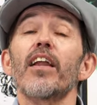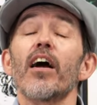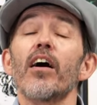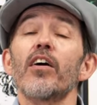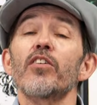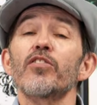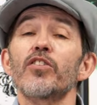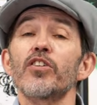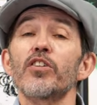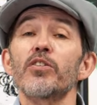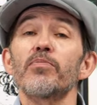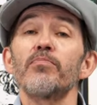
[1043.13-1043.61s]

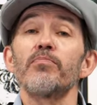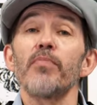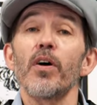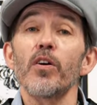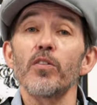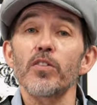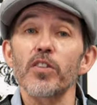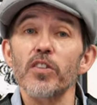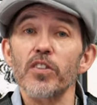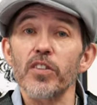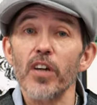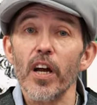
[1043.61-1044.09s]
largest
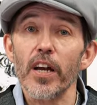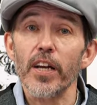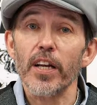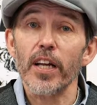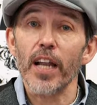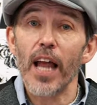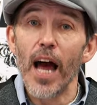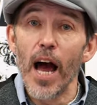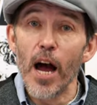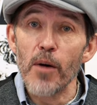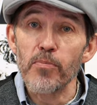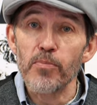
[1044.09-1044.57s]

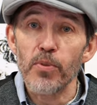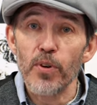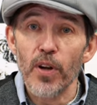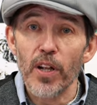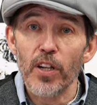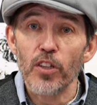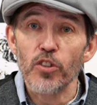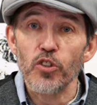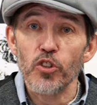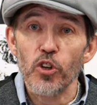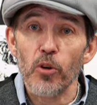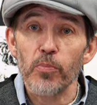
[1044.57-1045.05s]
motorcycle
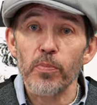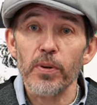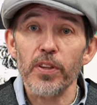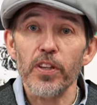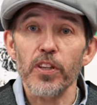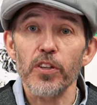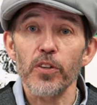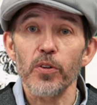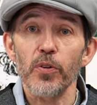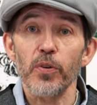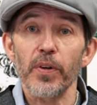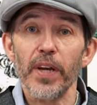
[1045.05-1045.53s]
apparel shop in
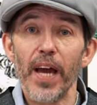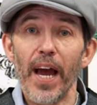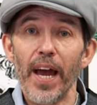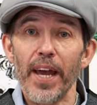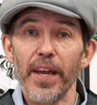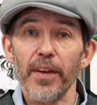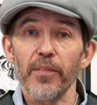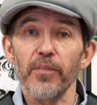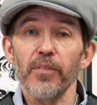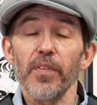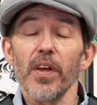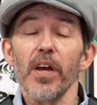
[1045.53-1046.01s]
the UK.